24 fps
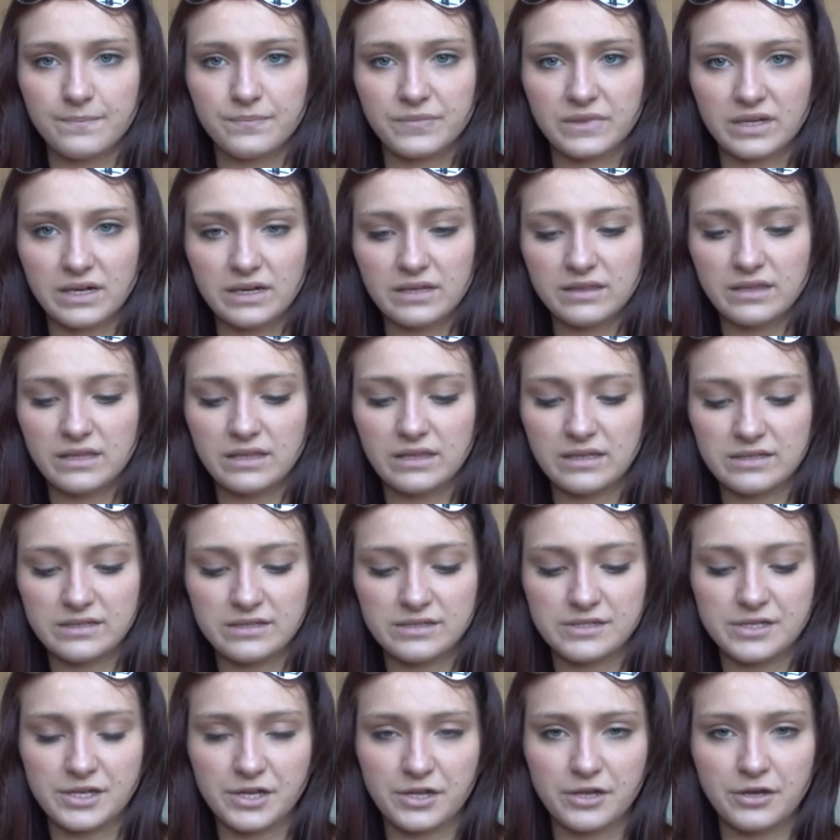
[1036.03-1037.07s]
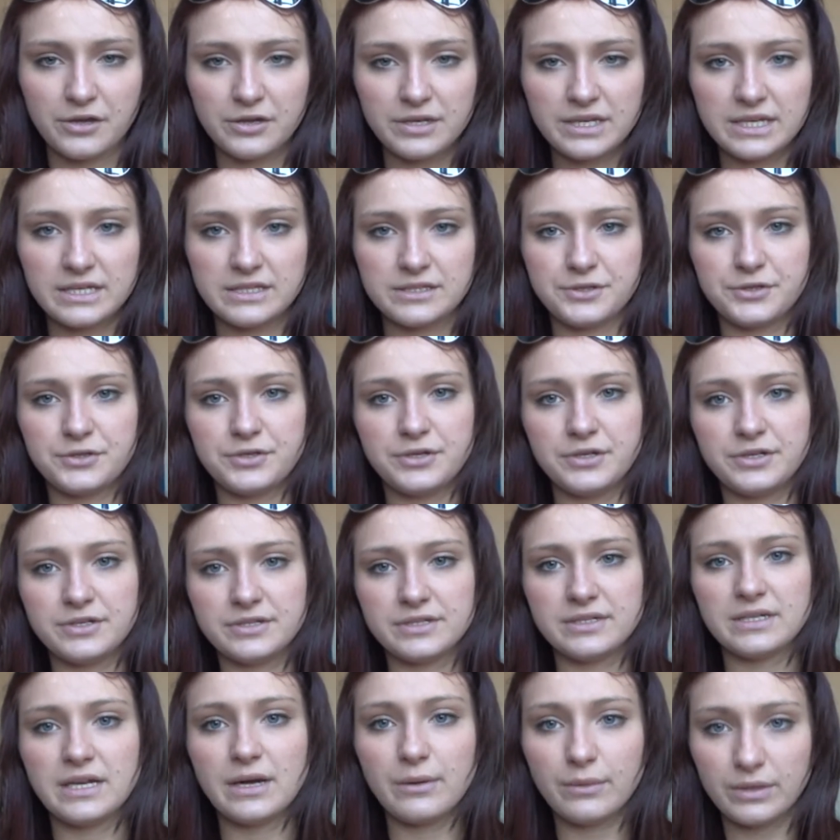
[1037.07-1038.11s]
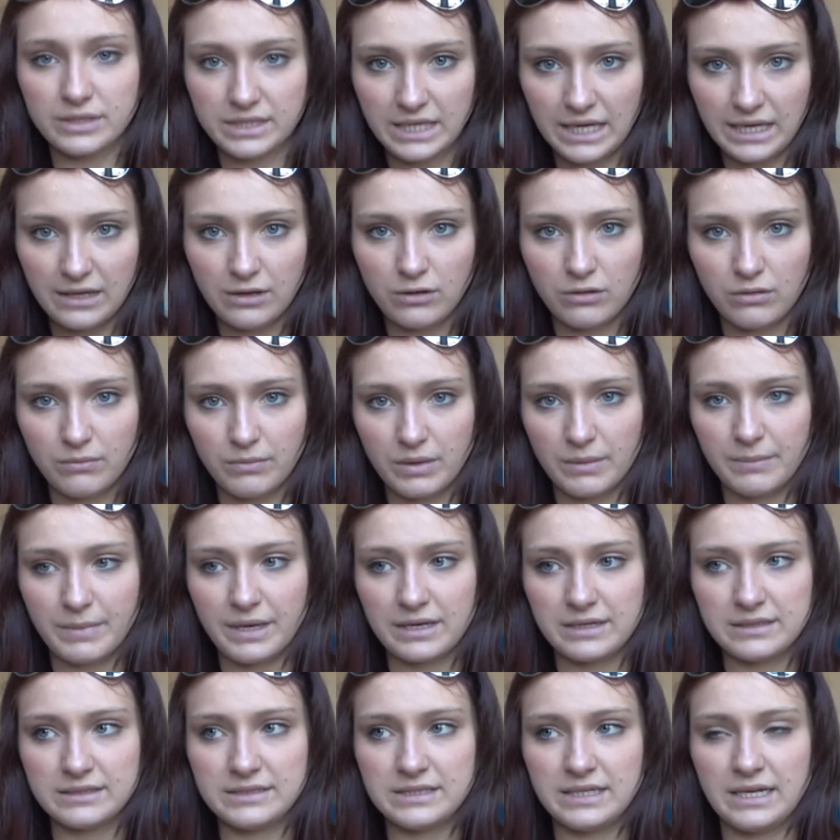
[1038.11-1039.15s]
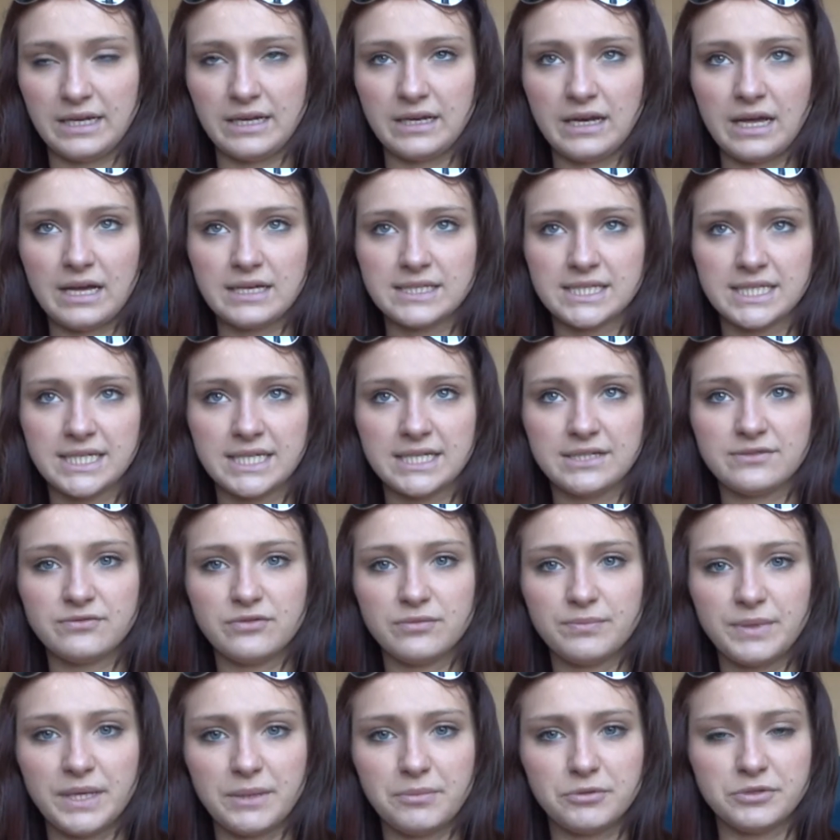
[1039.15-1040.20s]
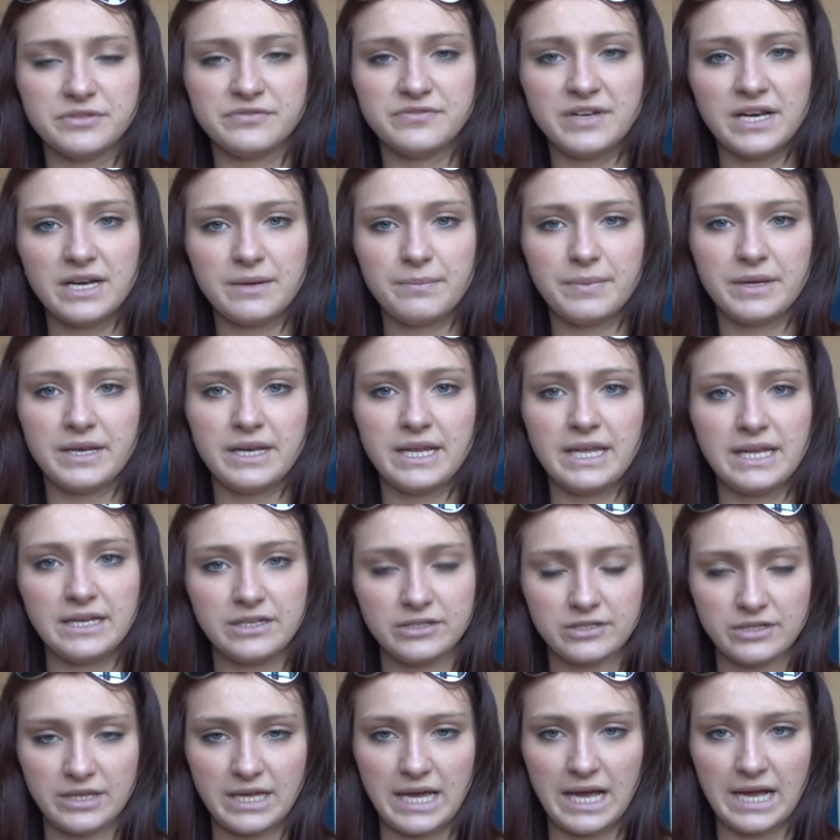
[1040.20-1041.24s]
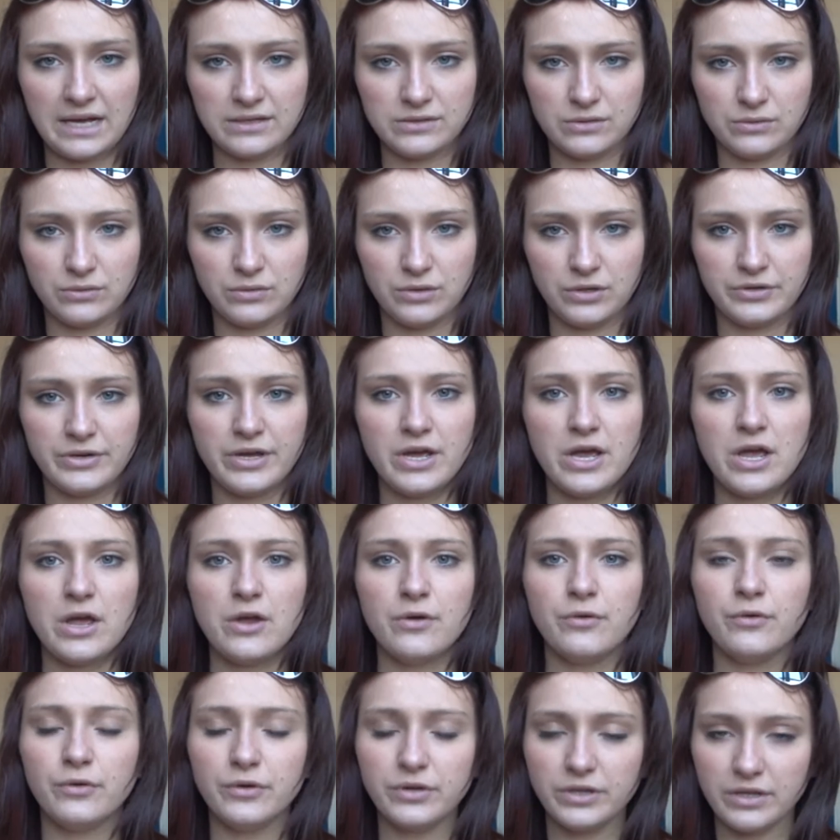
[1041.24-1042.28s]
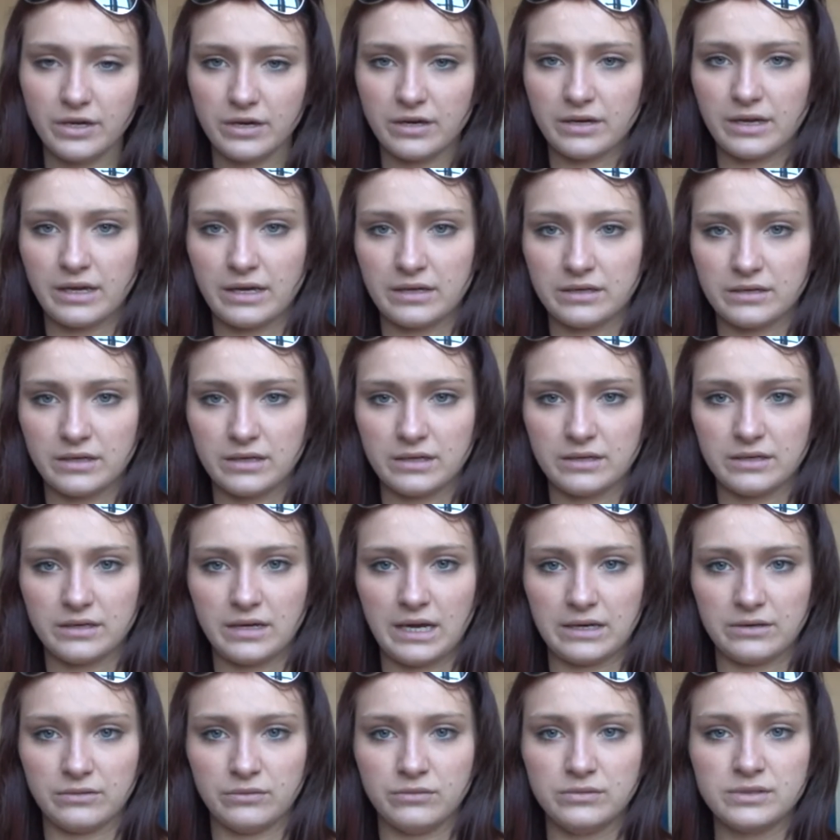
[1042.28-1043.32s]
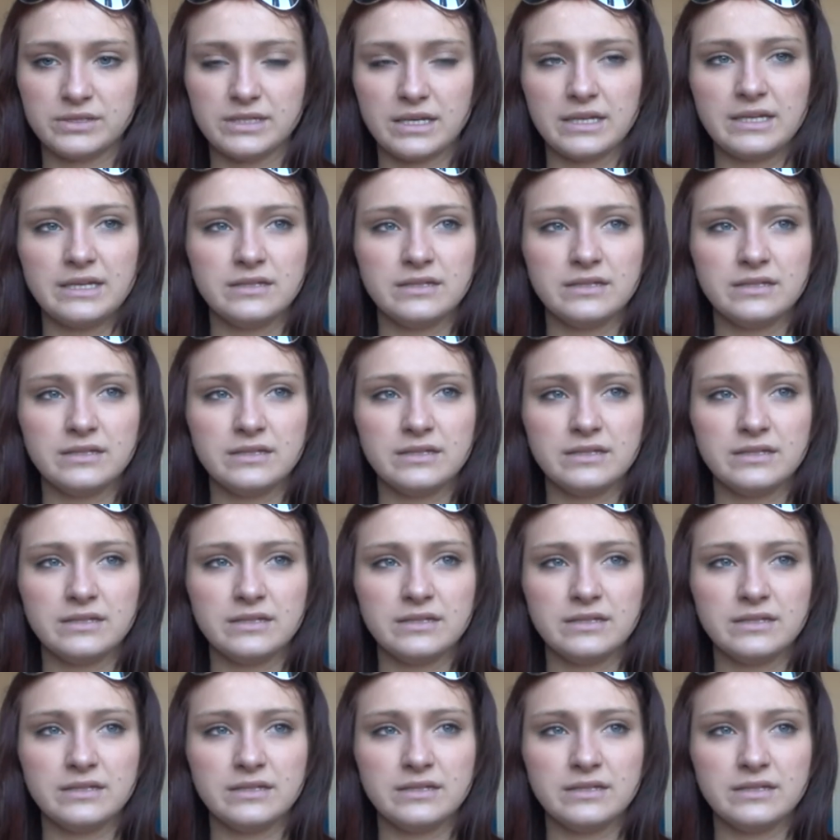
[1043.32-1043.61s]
I think this is a good institution that would take on my magazine, as it is for people developing into their adulthood, not young adults,